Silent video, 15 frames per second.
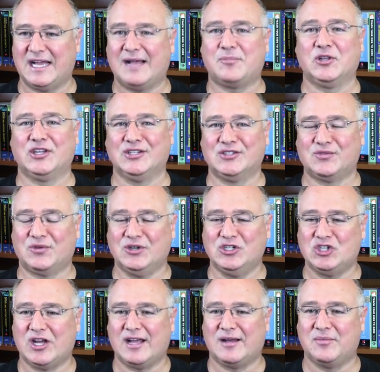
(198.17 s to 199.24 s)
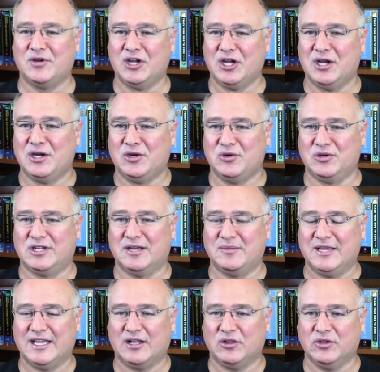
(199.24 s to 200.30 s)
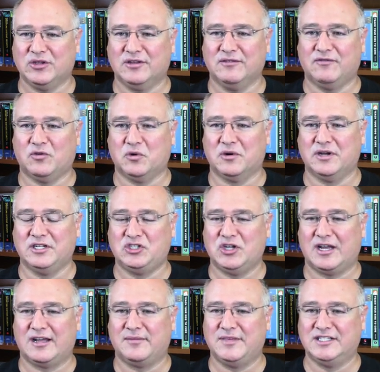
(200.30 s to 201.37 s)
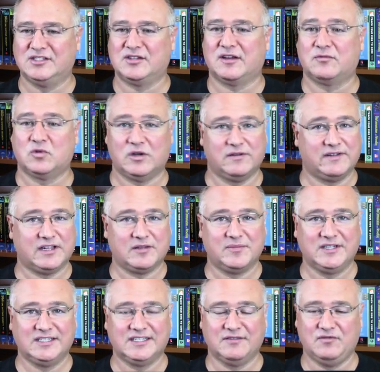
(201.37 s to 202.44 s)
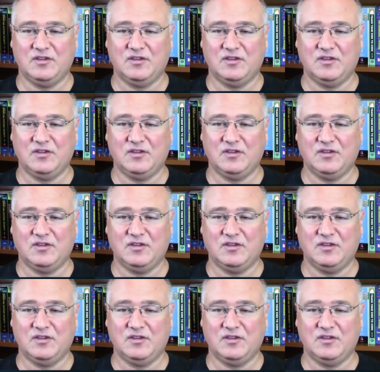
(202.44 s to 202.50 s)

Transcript: applicants for a job who are coming out looking for a job in software development.